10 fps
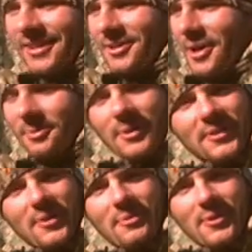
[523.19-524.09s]
You helped
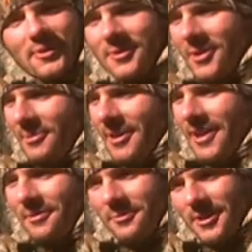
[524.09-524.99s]
us out more than you know,
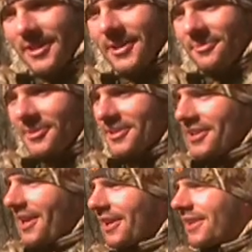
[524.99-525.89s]
man. I really
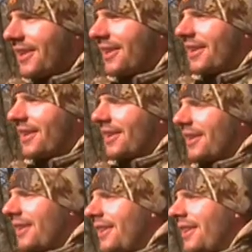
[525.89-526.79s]
appreciate it.
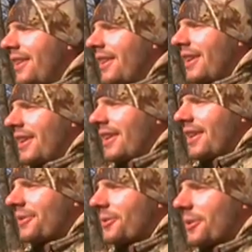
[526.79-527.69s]

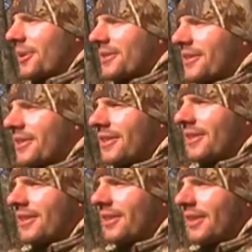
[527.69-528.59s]
And of course,
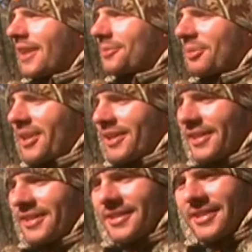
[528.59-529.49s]
last but not
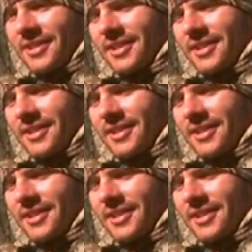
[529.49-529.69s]
least,